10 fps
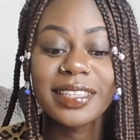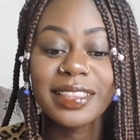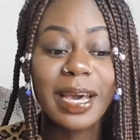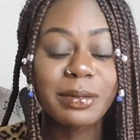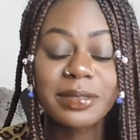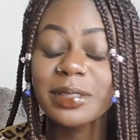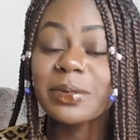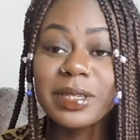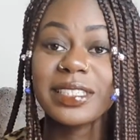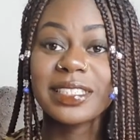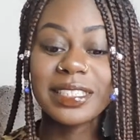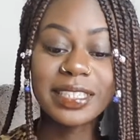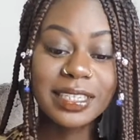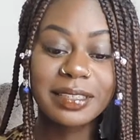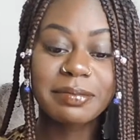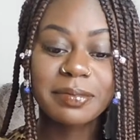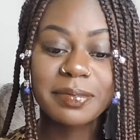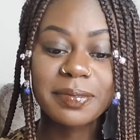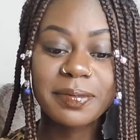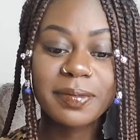That was the reason.
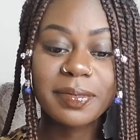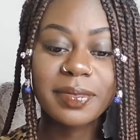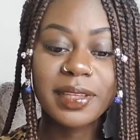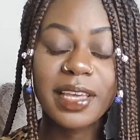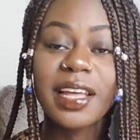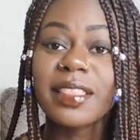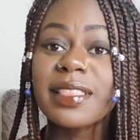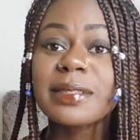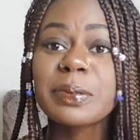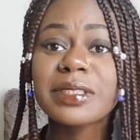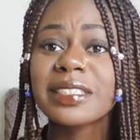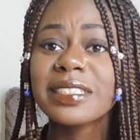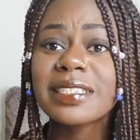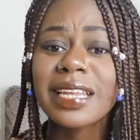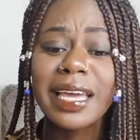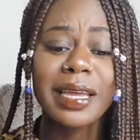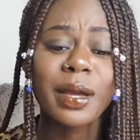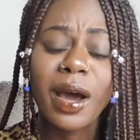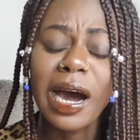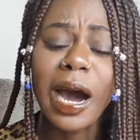This person is like,
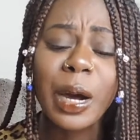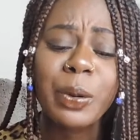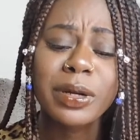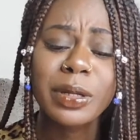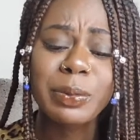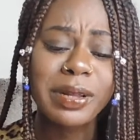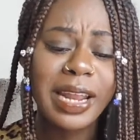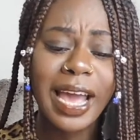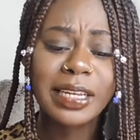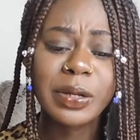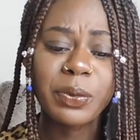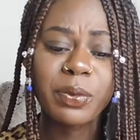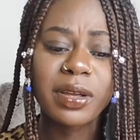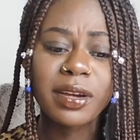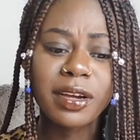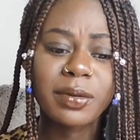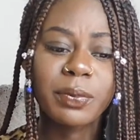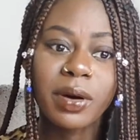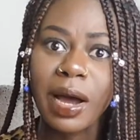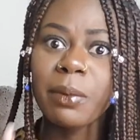Aqua, you've been acting weird.
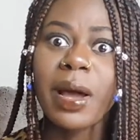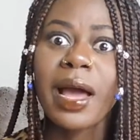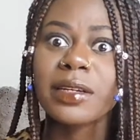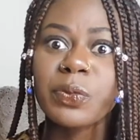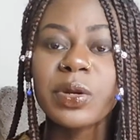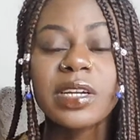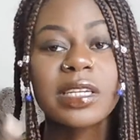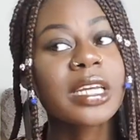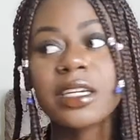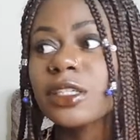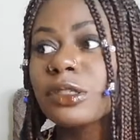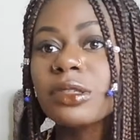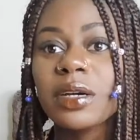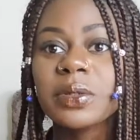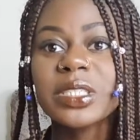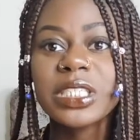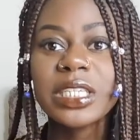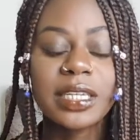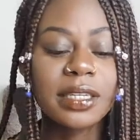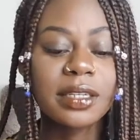Well, I'm acting weird because I heard you talking
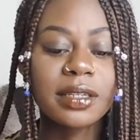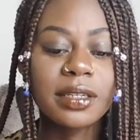shit.